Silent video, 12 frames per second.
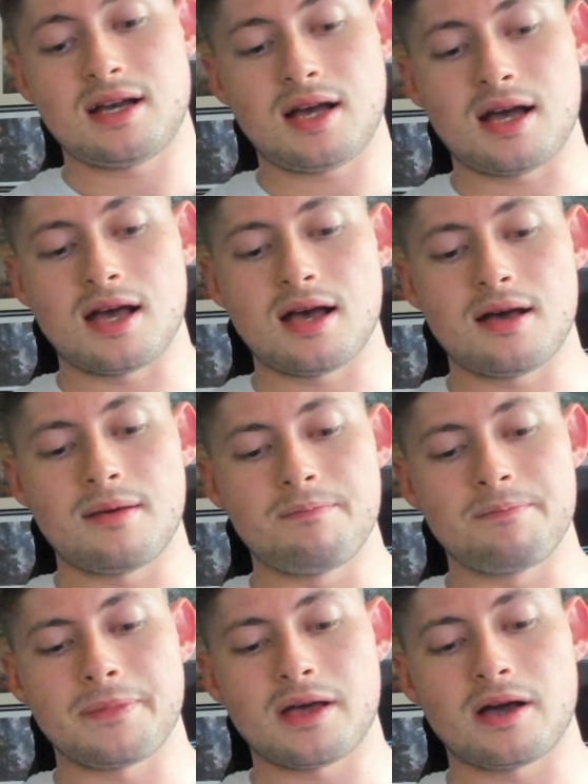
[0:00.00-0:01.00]
I
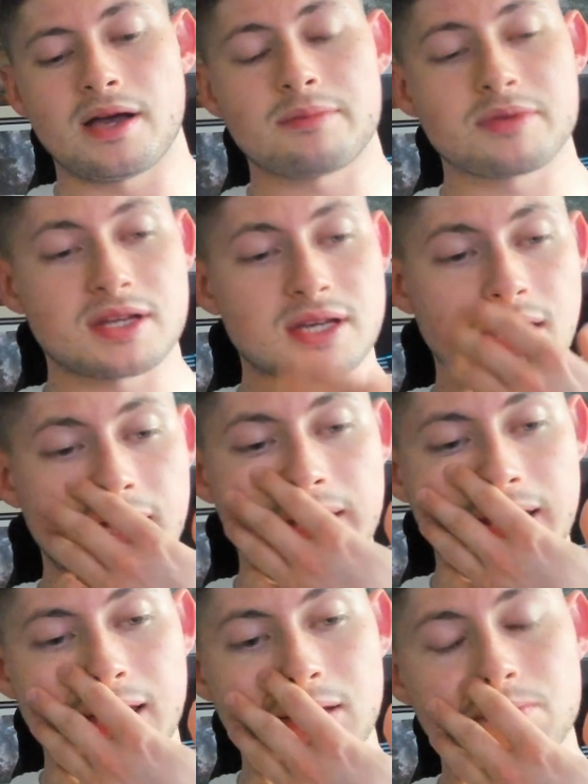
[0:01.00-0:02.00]
am going to get a
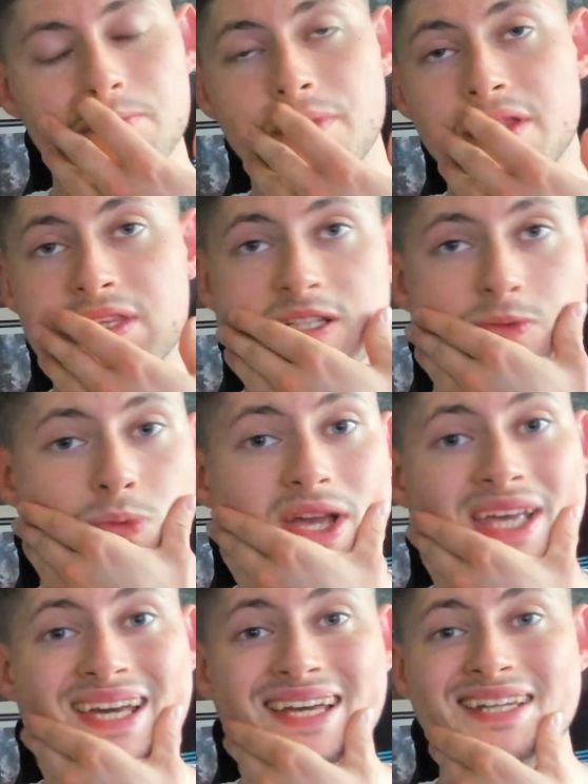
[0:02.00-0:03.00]
game this
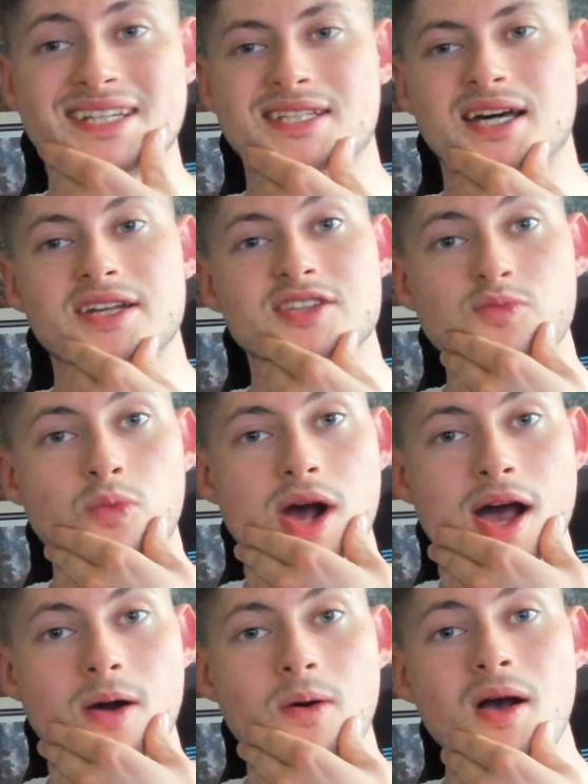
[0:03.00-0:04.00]
weekend done as
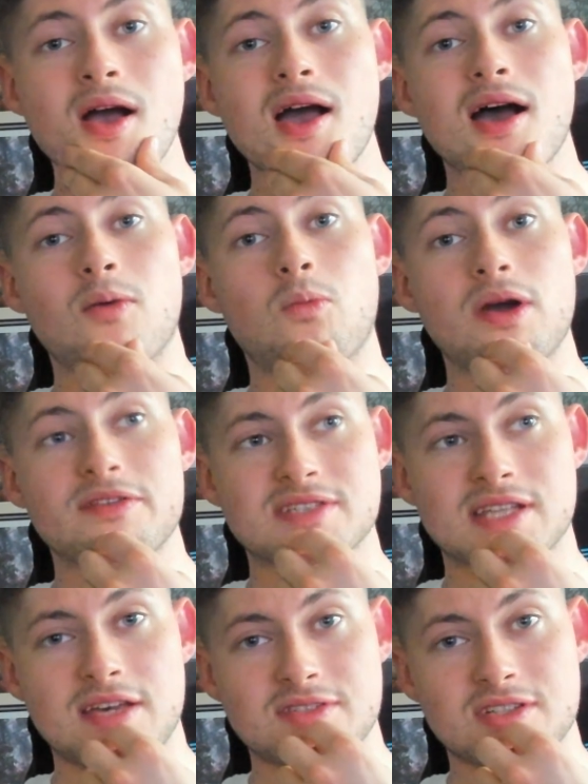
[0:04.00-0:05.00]
well with
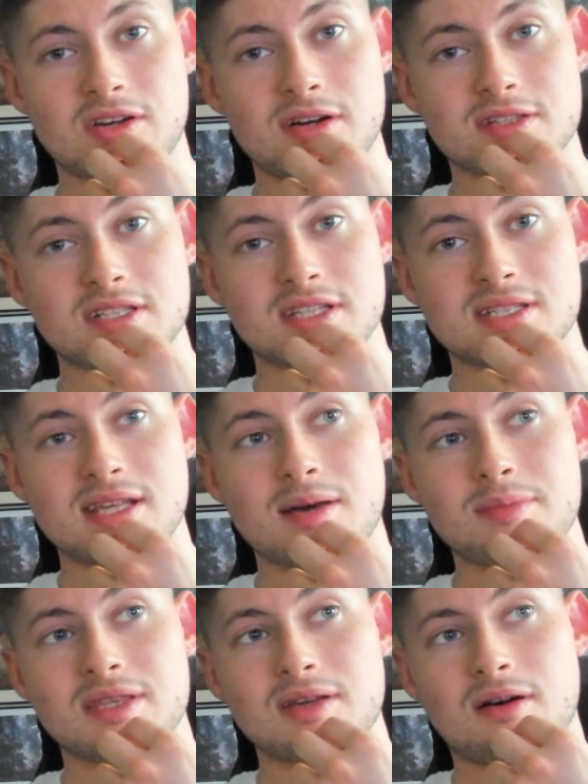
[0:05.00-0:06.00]
Slaves of Darkness, and that would
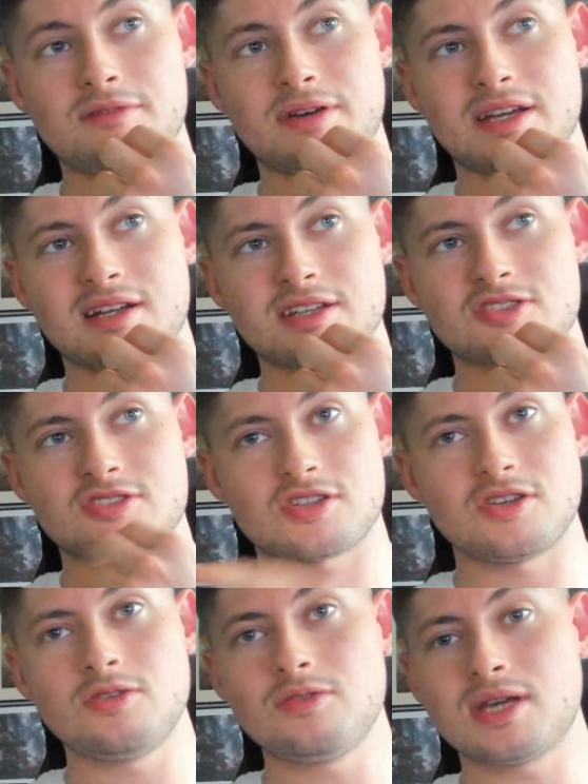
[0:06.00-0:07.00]
mean that I've had like
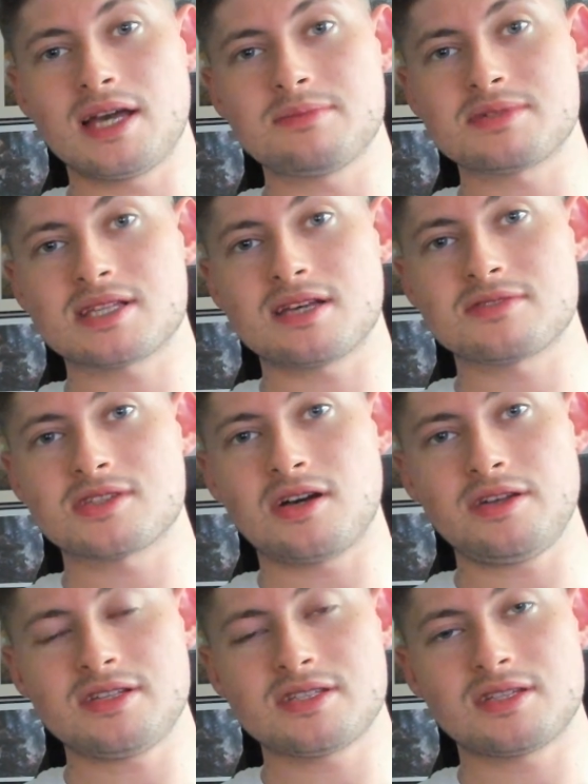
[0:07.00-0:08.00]
2 games of Slaves of
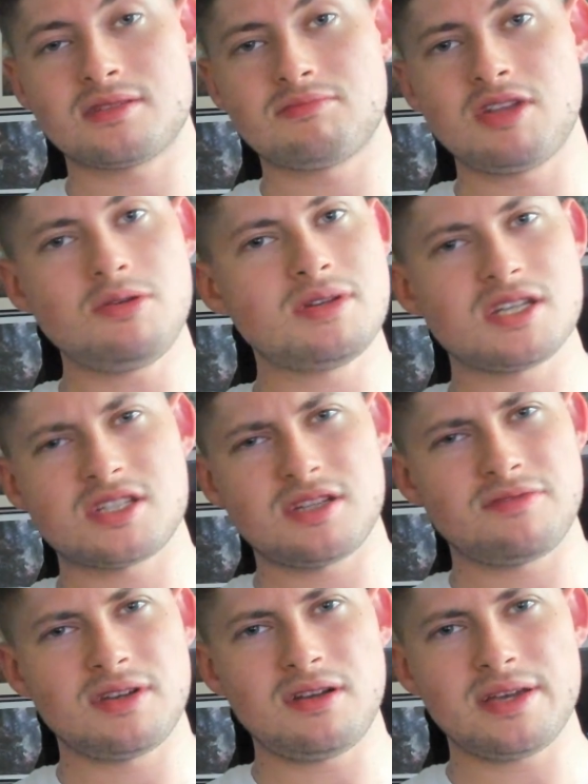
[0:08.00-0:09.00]
Darkness in the new edition,
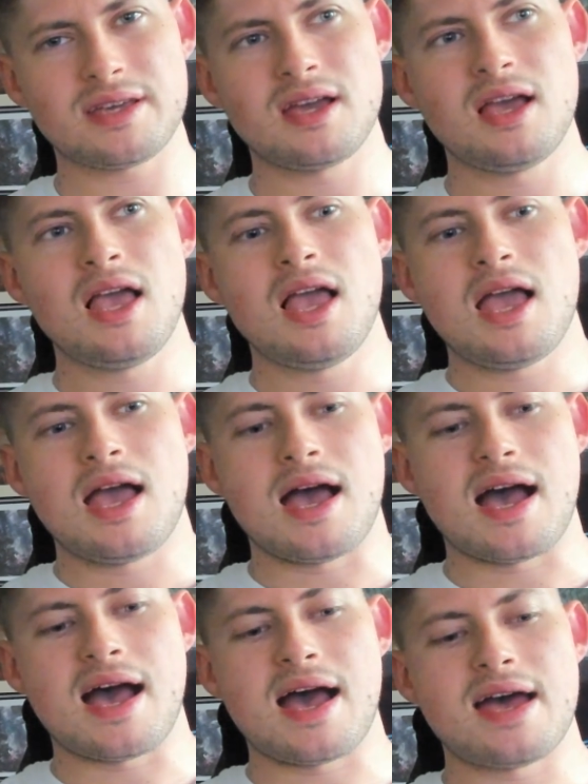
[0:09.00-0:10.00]
if you like.
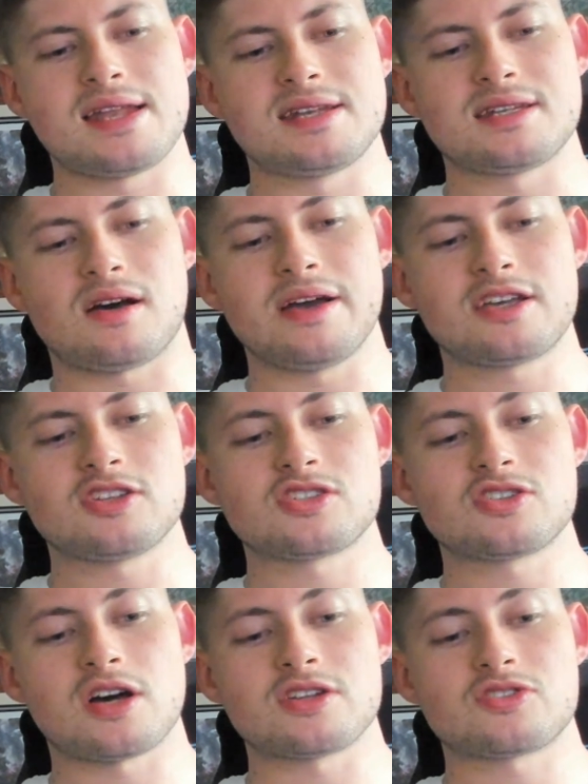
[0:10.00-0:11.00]
And I could
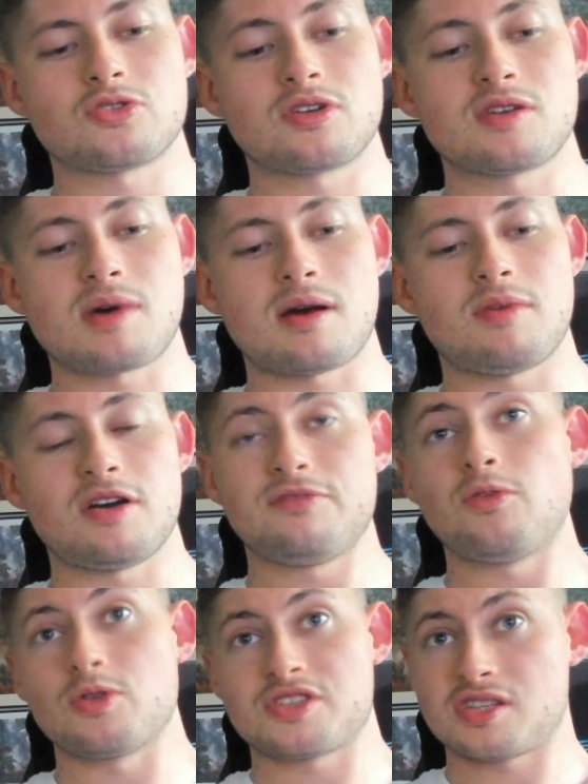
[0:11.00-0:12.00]
start talking about my
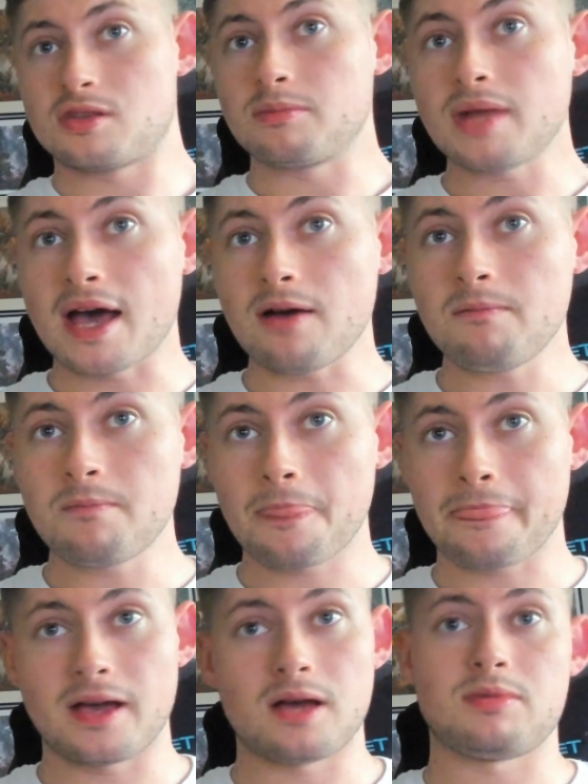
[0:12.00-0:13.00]
thoughts on them now,
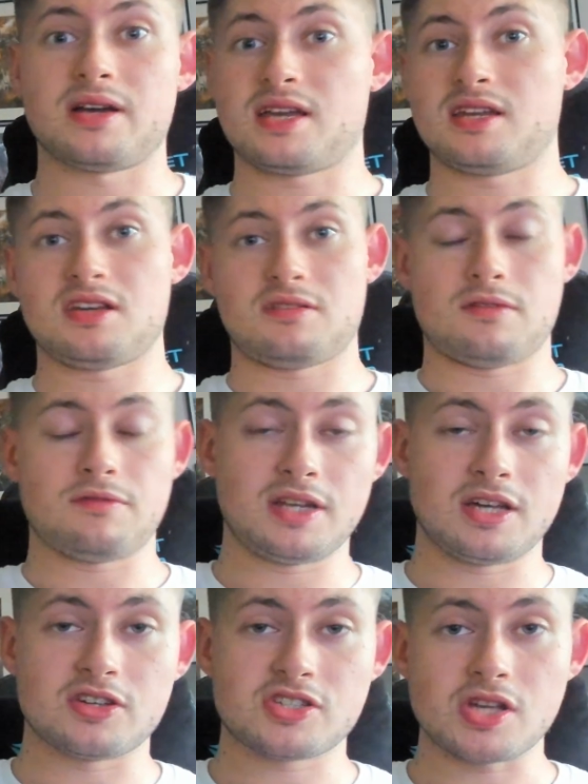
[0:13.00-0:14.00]
like in a
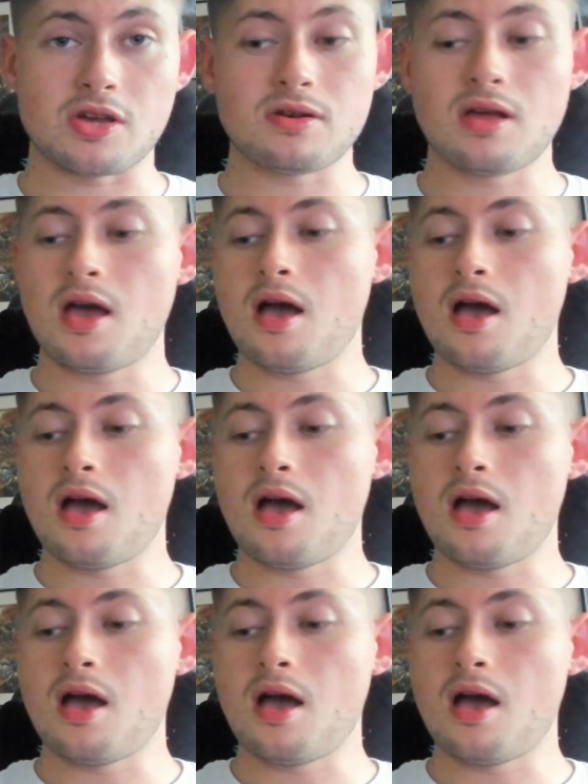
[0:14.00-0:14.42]
video soon.